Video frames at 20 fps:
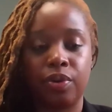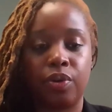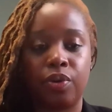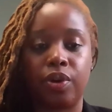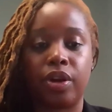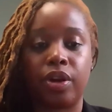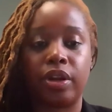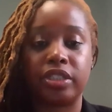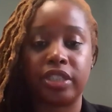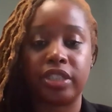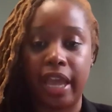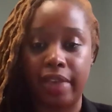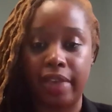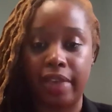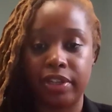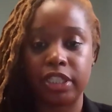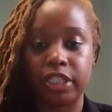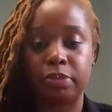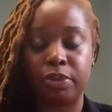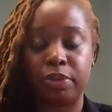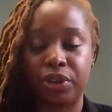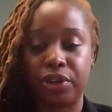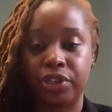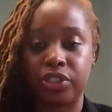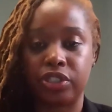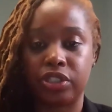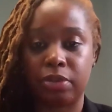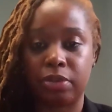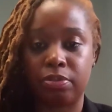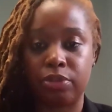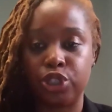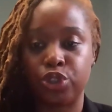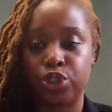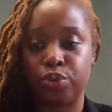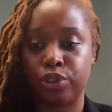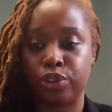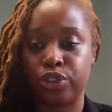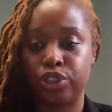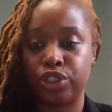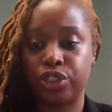or to have an experienced commercial
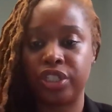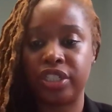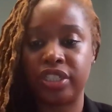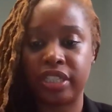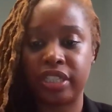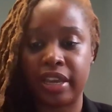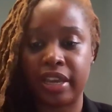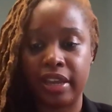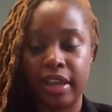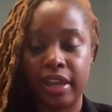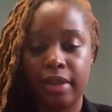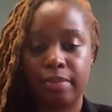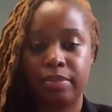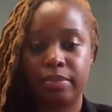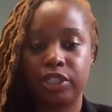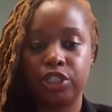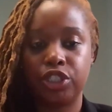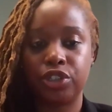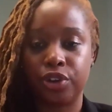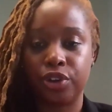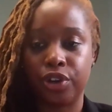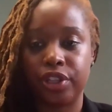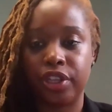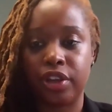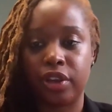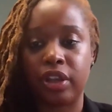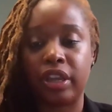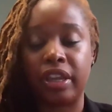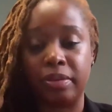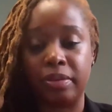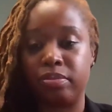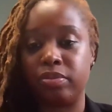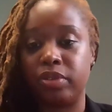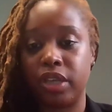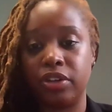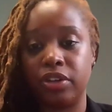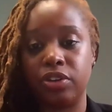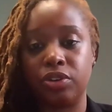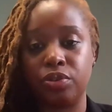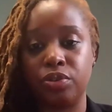realtor, as I mentioned earlier, can
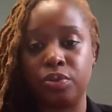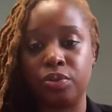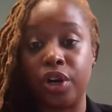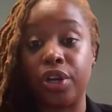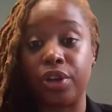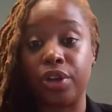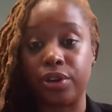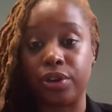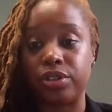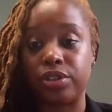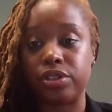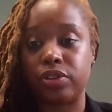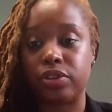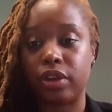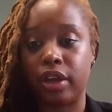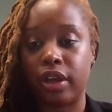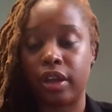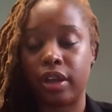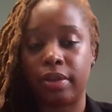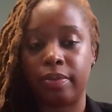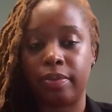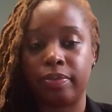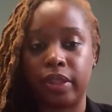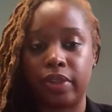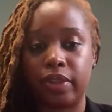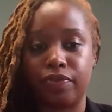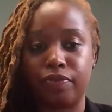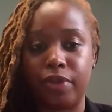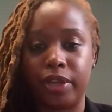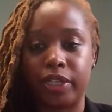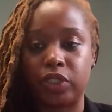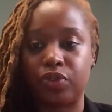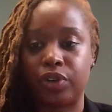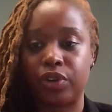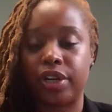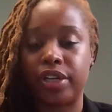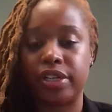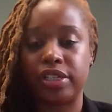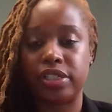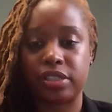do wonders as
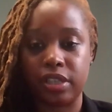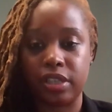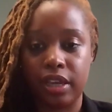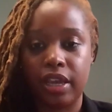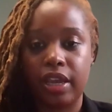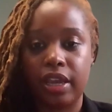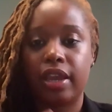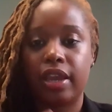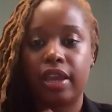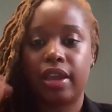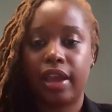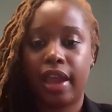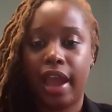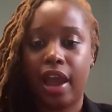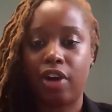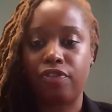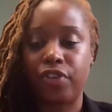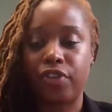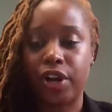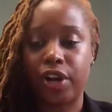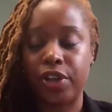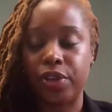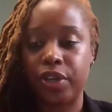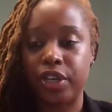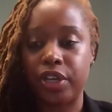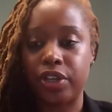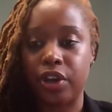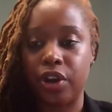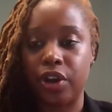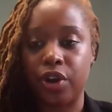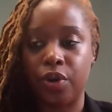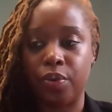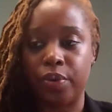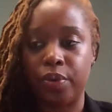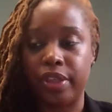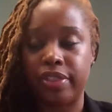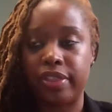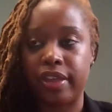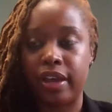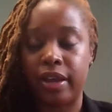far as how far you can go
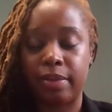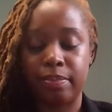with